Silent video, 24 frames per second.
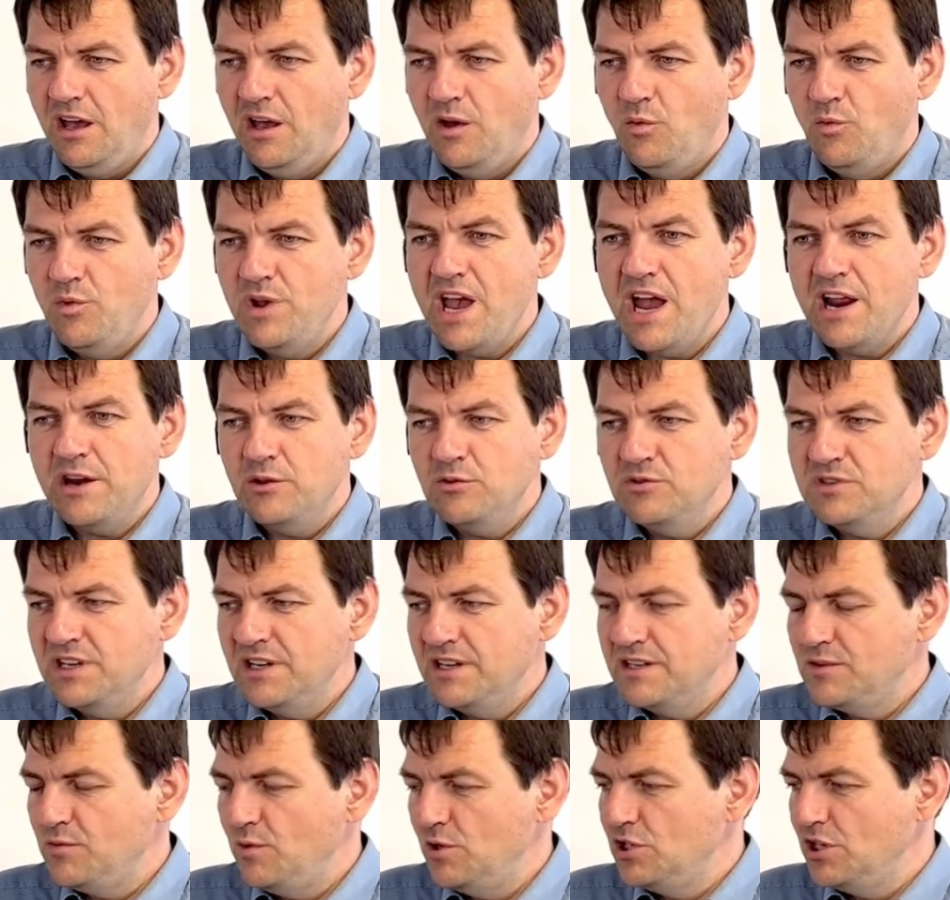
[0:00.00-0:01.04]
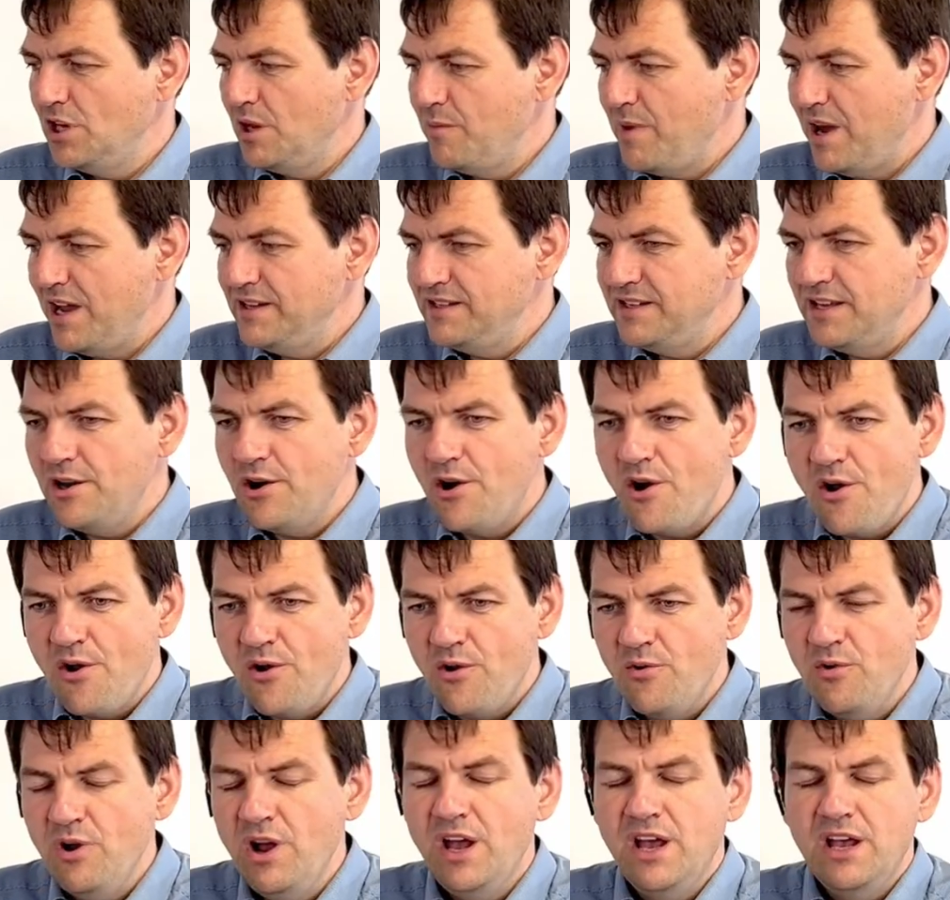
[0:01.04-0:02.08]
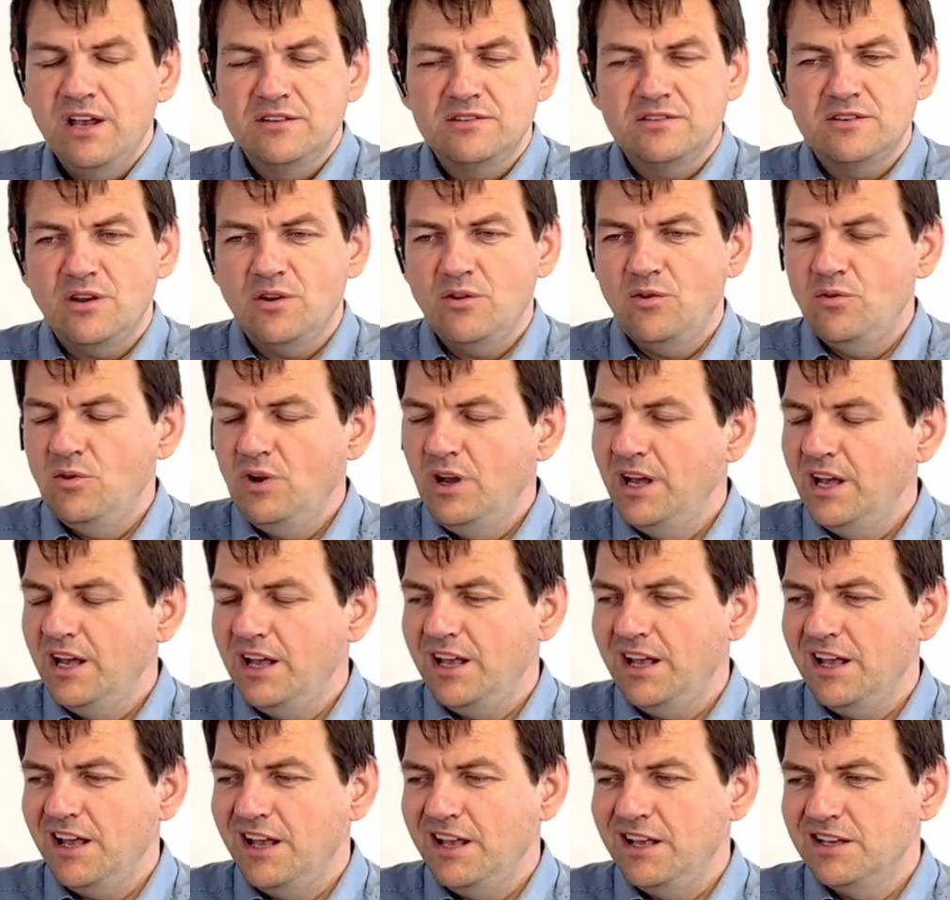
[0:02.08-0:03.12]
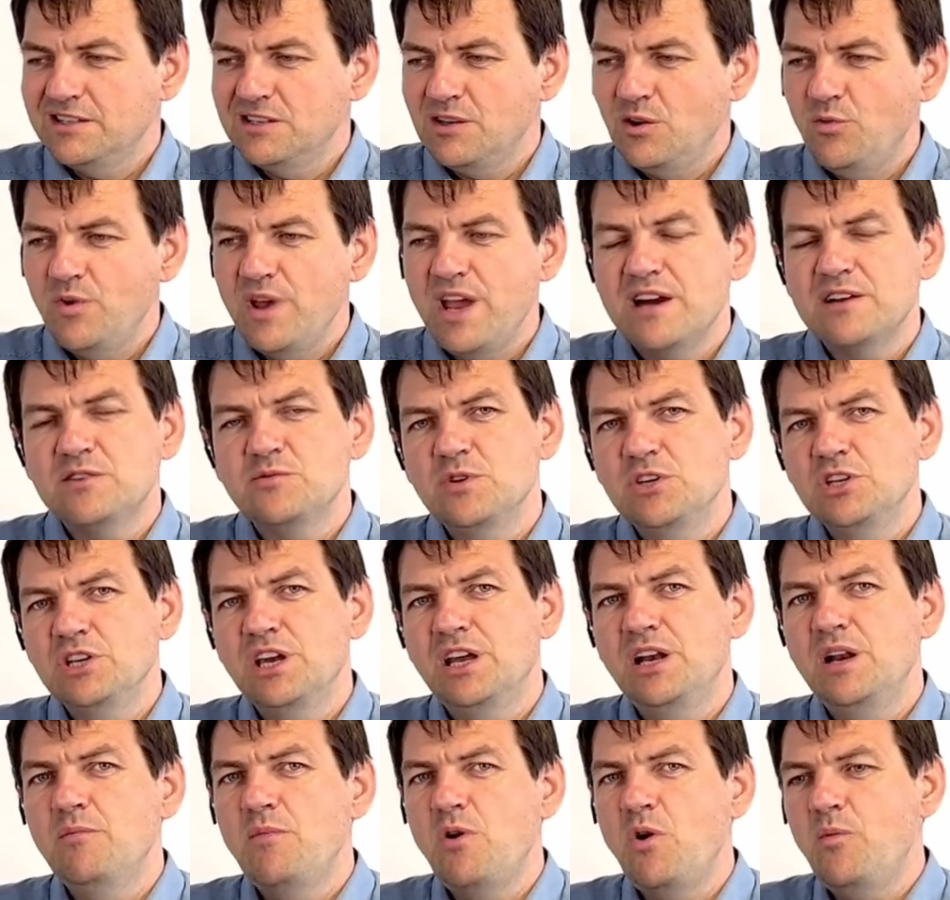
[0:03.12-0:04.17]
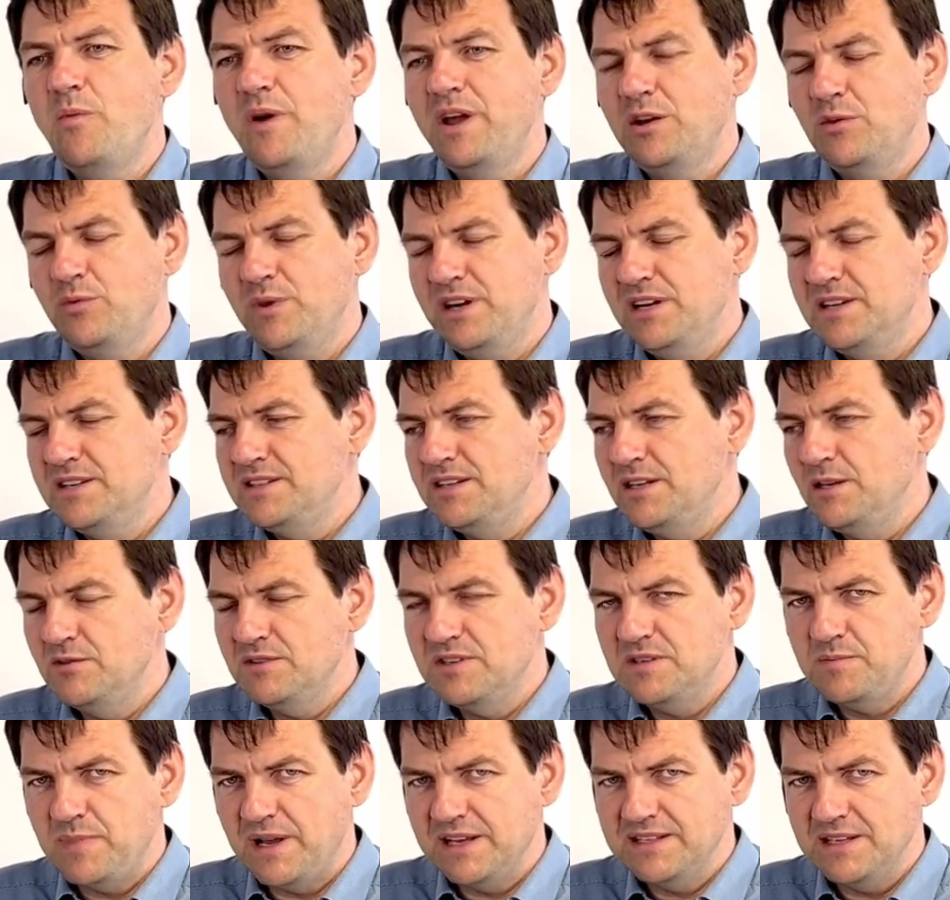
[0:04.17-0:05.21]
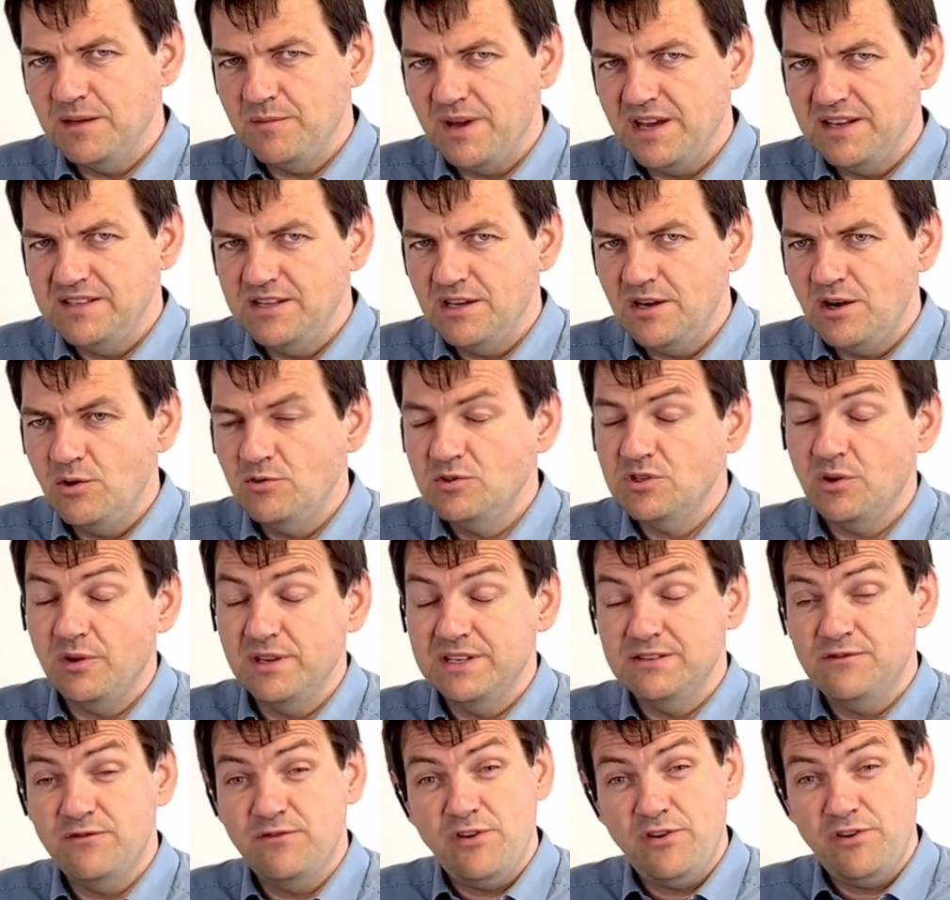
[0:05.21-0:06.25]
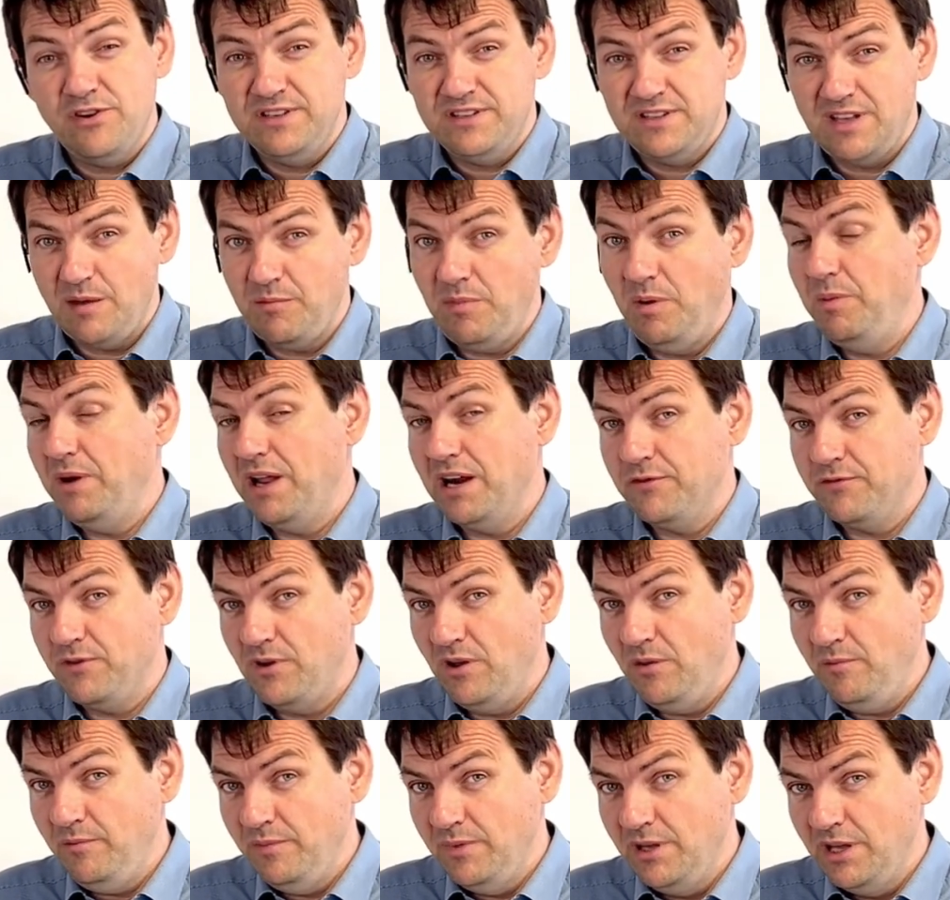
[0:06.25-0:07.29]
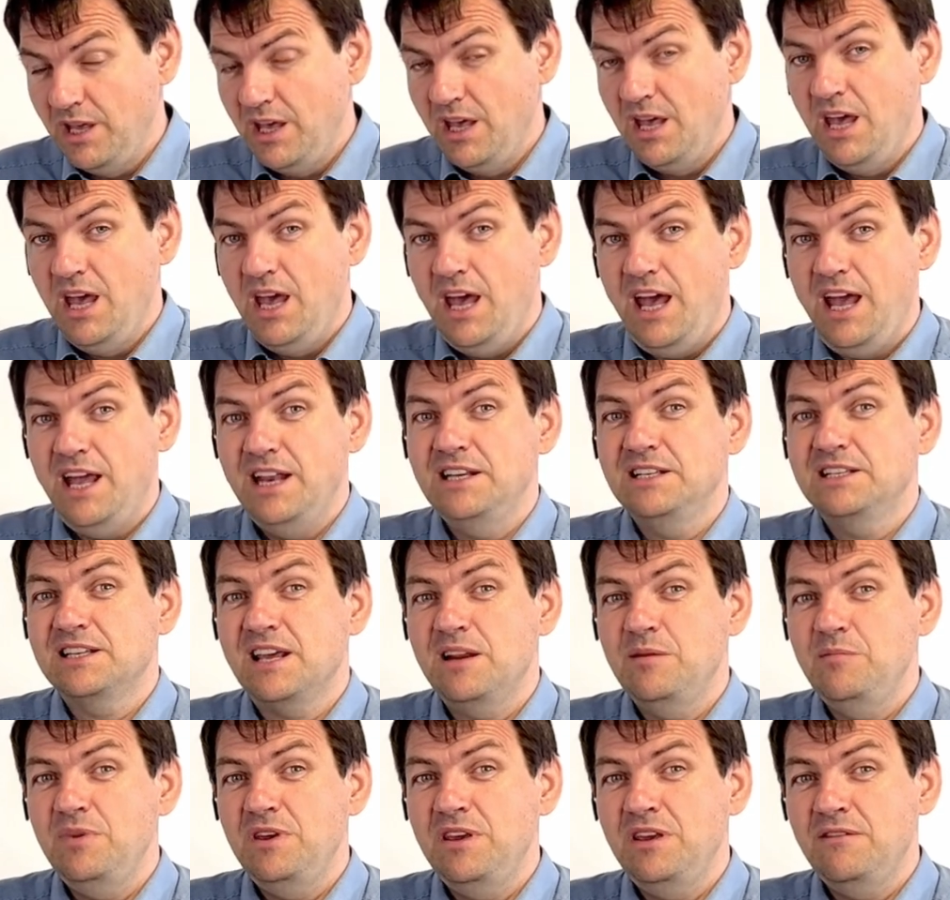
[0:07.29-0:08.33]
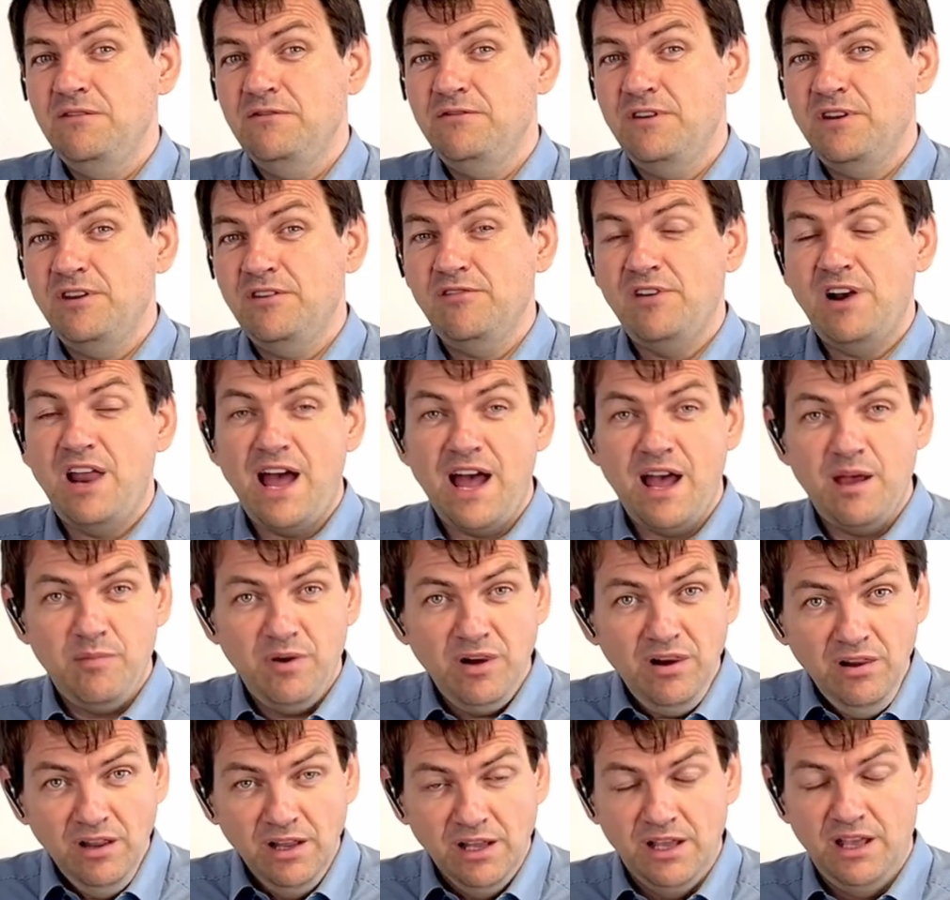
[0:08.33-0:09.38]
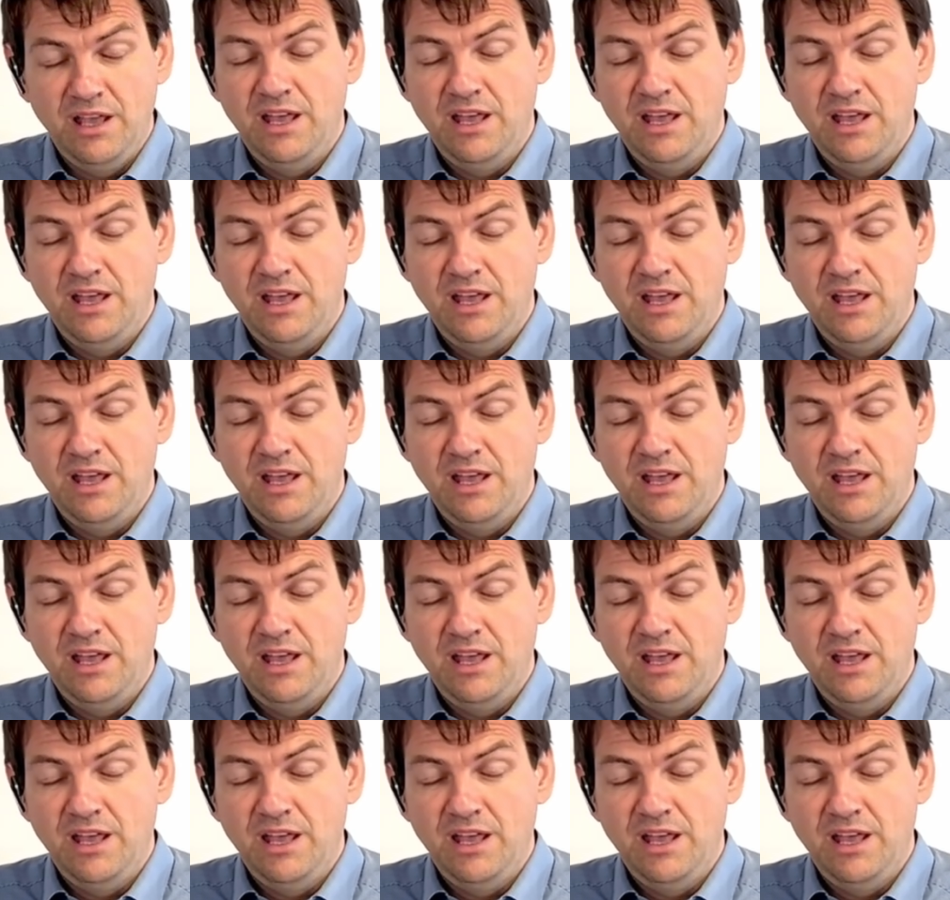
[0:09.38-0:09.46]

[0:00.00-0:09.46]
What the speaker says: We are using switching by zero, so we are switching in a moment when the sinus is passing by zero, so it's a very stable platform and it can be very reliable.